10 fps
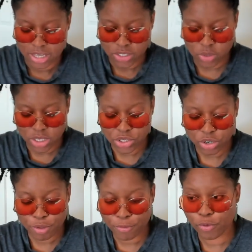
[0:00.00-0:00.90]
So these
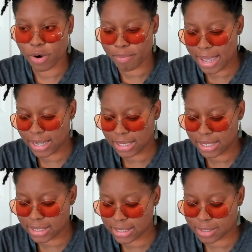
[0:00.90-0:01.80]
are the four
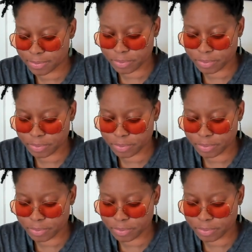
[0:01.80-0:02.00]
magnets.